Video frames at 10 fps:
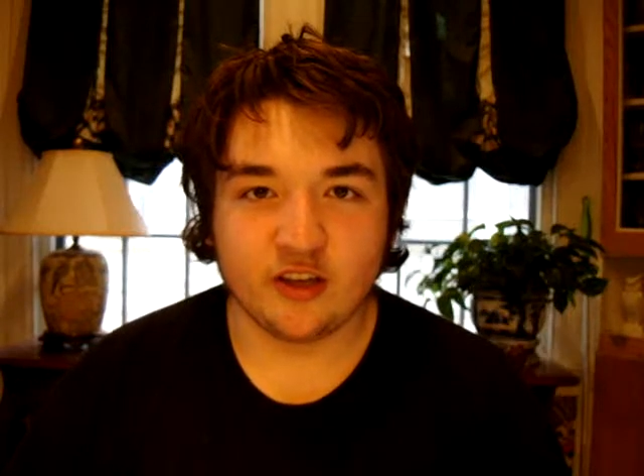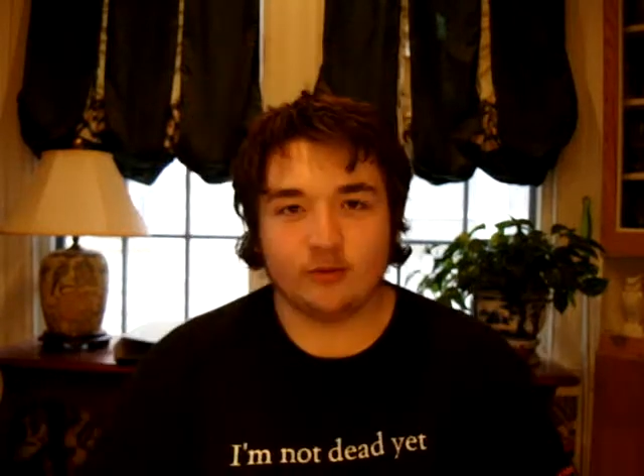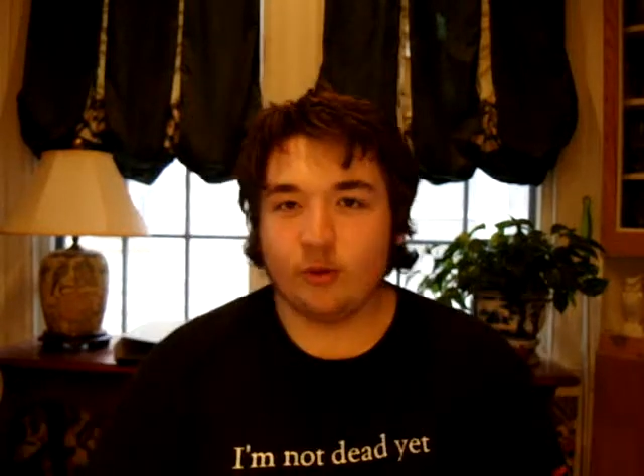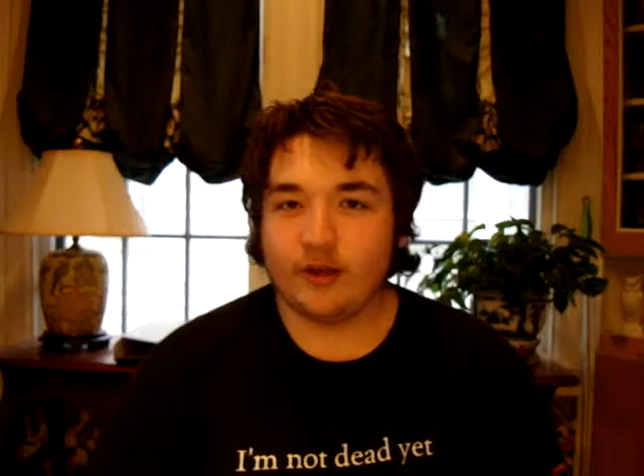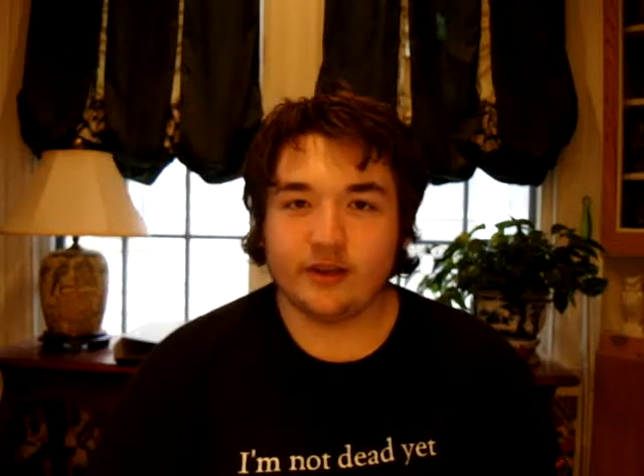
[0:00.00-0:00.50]

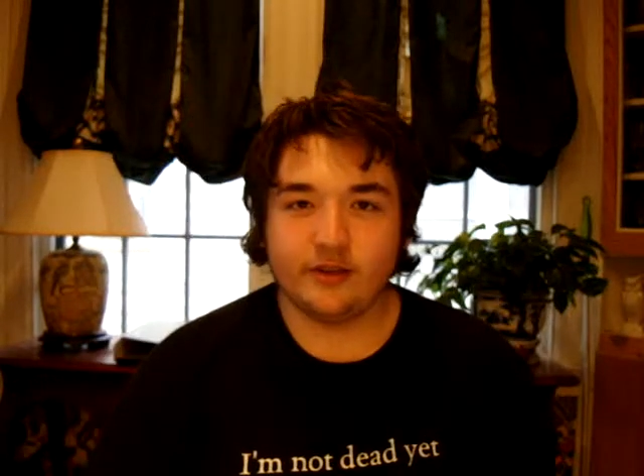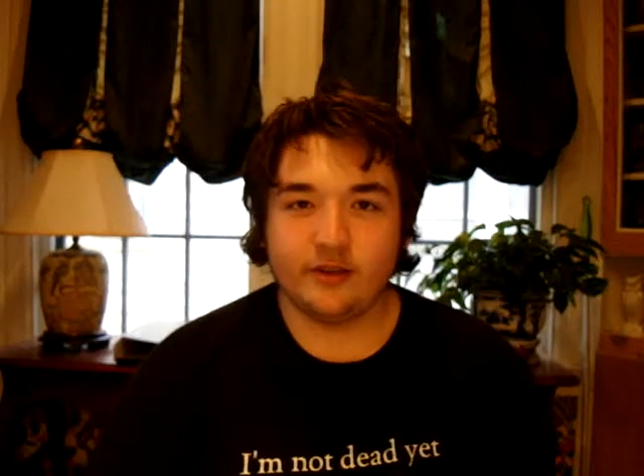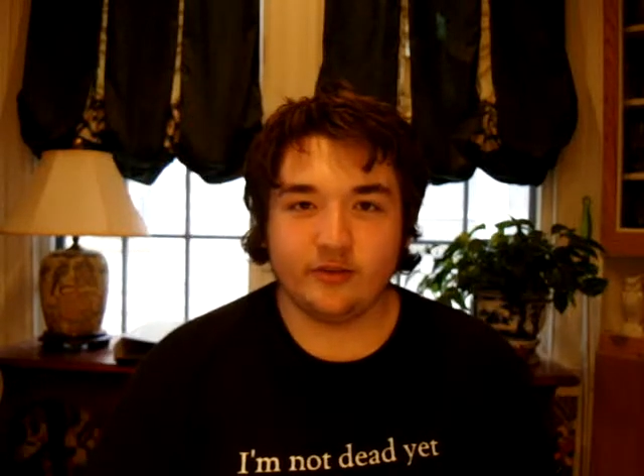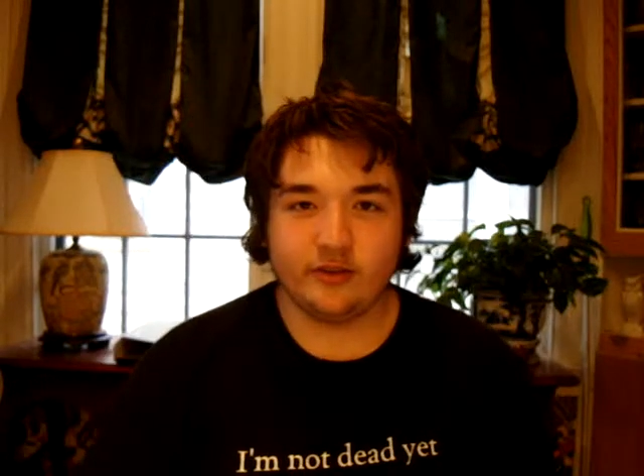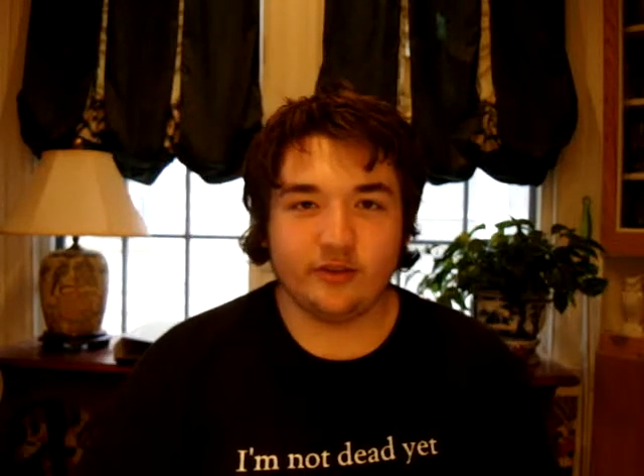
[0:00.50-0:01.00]
What?
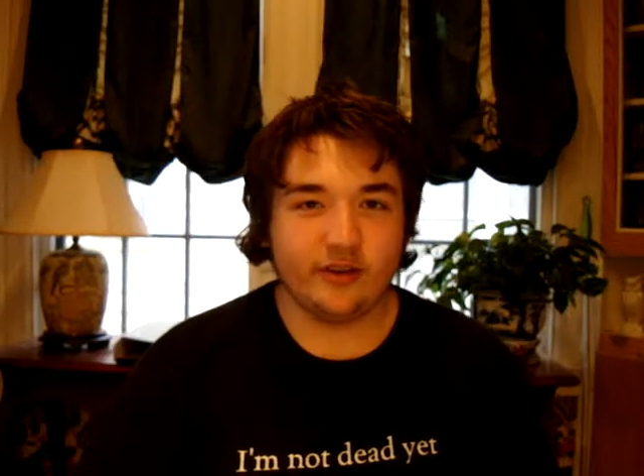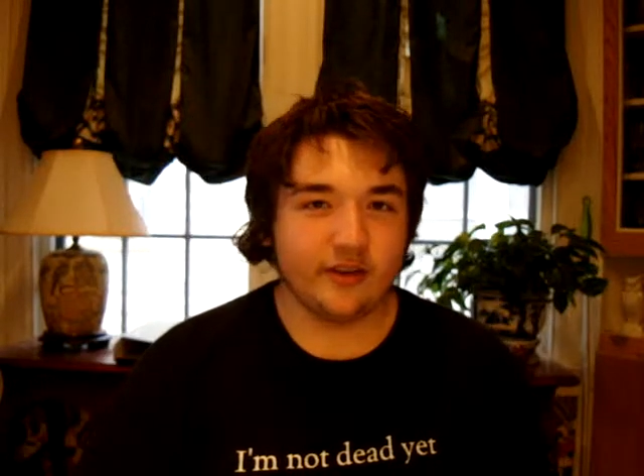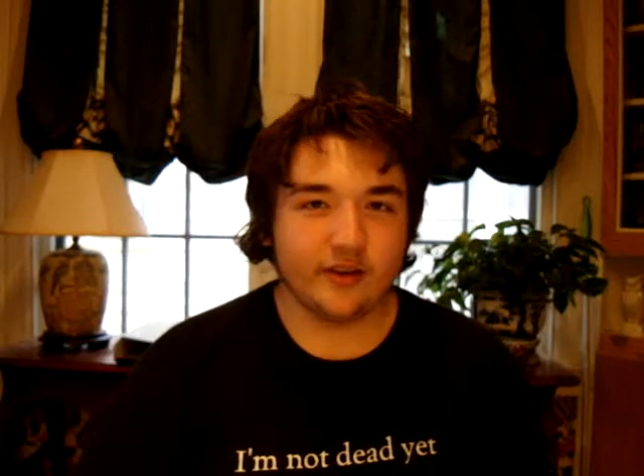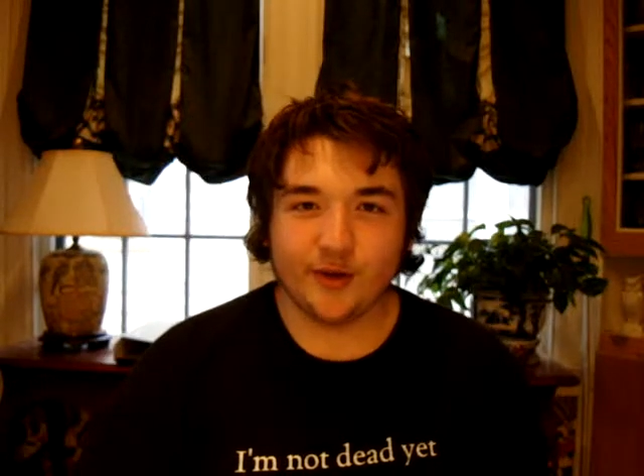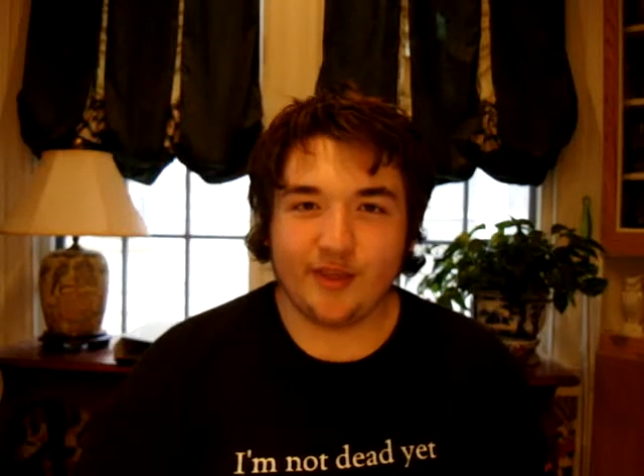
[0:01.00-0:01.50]
You, you
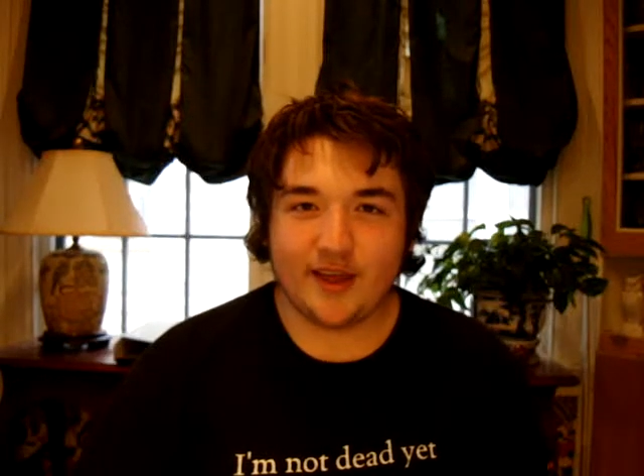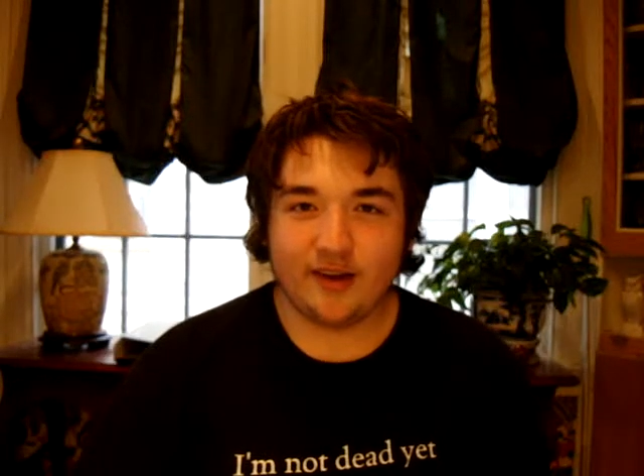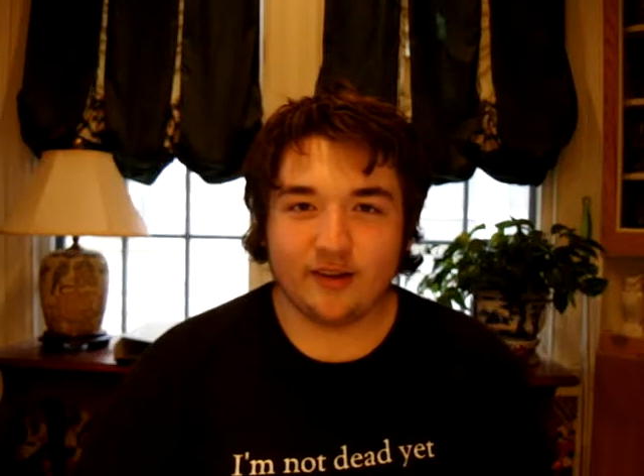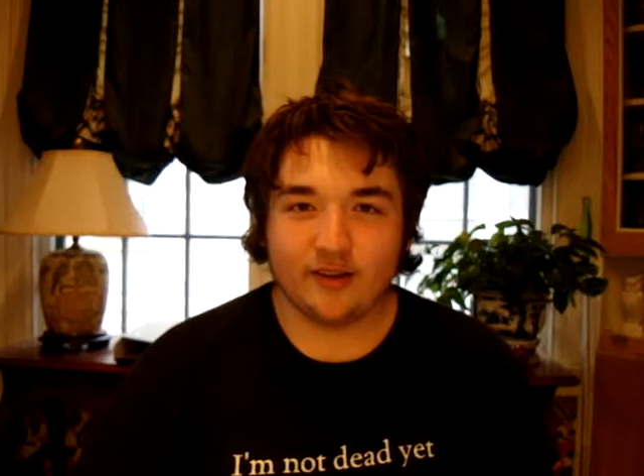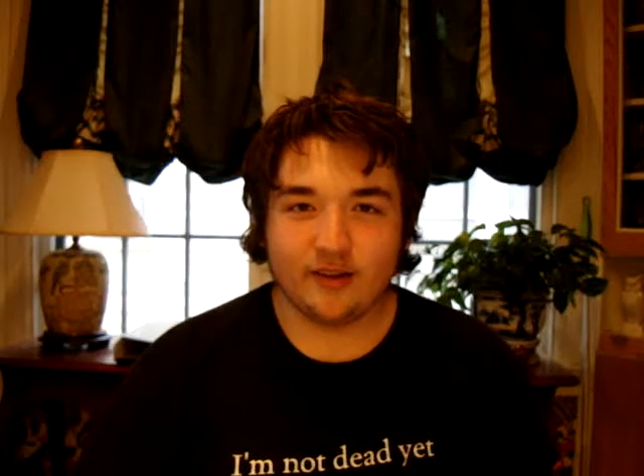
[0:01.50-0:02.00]
didn't know that?